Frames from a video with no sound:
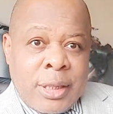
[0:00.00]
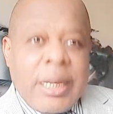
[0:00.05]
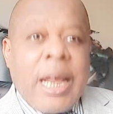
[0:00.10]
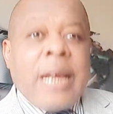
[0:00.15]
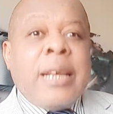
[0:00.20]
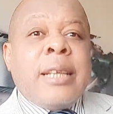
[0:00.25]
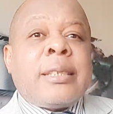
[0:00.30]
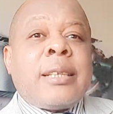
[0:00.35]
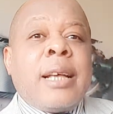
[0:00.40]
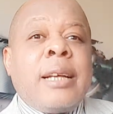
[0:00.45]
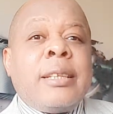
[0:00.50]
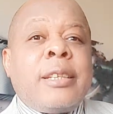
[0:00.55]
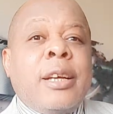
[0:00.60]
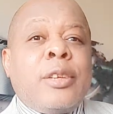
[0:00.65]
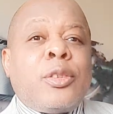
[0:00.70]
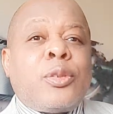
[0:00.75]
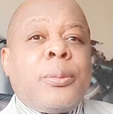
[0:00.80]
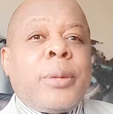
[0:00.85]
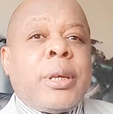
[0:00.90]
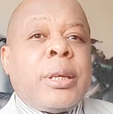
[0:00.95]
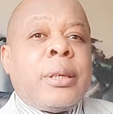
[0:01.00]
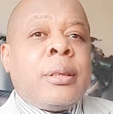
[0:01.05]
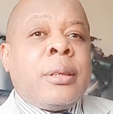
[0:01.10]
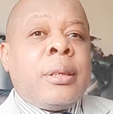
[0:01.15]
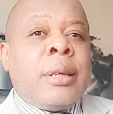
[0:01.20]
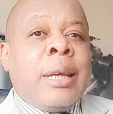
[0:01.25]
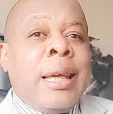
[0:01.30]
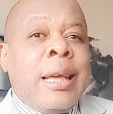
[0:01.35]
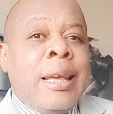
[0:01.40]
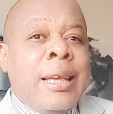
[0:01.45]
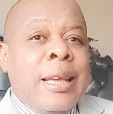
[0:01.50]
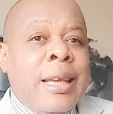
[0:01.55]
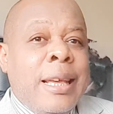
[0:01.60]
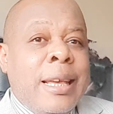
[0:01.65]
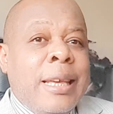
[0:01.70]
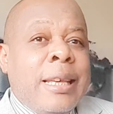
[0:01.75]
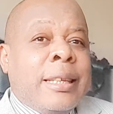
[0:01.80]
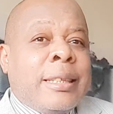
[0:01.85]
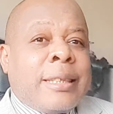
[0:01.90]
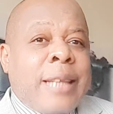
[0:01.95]
Ladies and gentlemen,
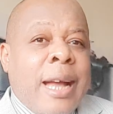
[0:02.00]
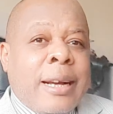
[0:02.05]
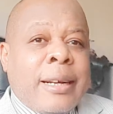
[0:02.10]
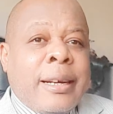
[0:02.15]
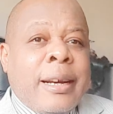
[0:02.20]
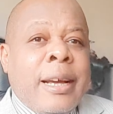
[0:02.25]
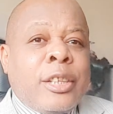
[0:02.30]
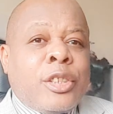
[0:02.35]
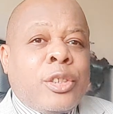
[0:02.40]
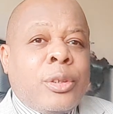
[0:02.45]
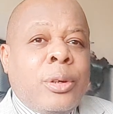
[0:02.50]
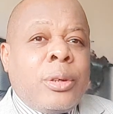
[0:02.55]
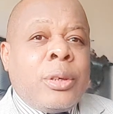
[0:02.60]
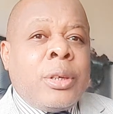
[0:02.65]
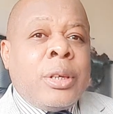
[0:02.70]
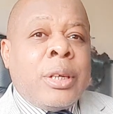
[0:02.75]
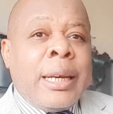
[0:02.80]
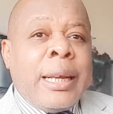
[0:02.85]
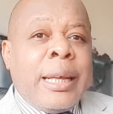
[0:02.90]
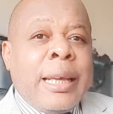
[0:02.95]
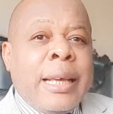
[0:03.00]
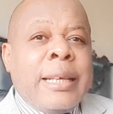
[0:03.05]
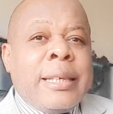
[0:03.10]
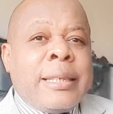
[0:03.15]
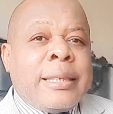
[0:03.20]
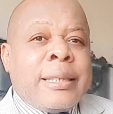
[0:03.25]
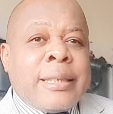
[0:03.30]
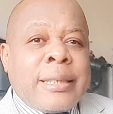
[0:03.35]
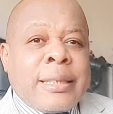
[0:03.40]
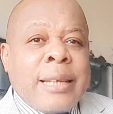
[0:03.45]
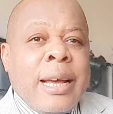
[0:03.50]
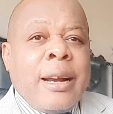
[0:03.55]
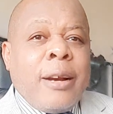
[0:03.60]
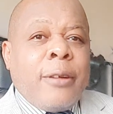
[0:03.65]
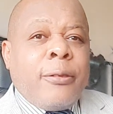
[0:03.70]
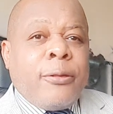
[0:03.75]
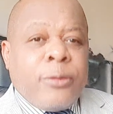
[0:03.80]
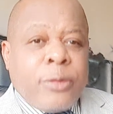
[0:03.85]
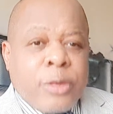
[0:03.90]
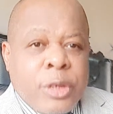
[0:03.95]
integration is
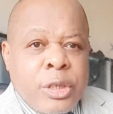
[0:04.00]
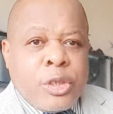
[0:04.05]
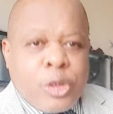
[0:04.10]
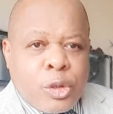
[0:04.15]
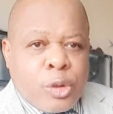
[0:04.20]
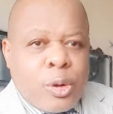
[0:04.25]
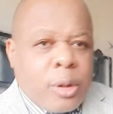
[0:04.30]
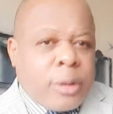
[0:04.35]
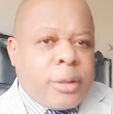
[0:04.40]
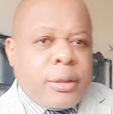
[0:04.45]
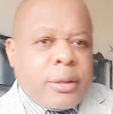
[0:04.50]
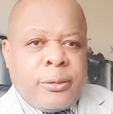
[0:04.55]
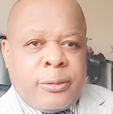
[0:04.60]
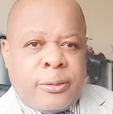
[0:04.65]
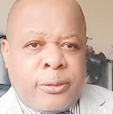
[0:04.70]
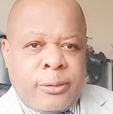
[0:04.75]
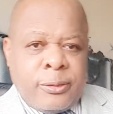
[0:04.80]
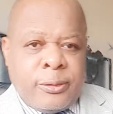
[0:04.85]
self-destructive.